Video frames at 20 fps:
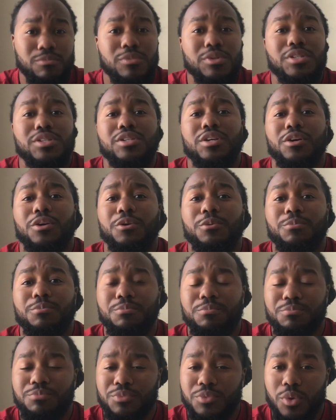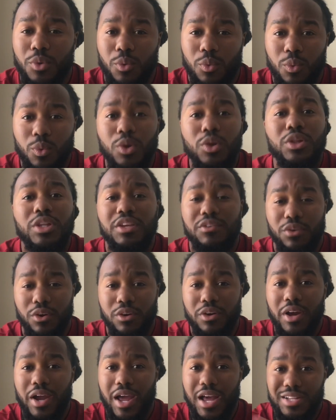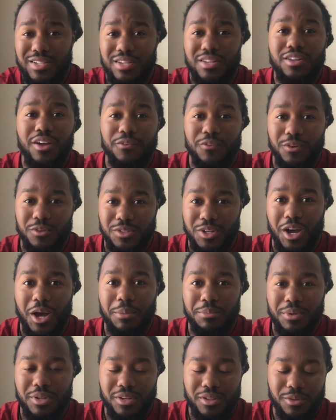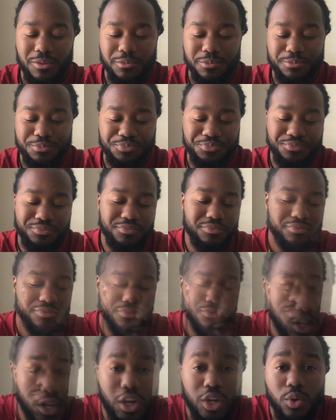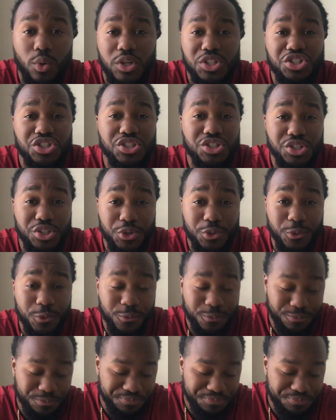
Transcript: So we'll leave her as another topic. Question 2.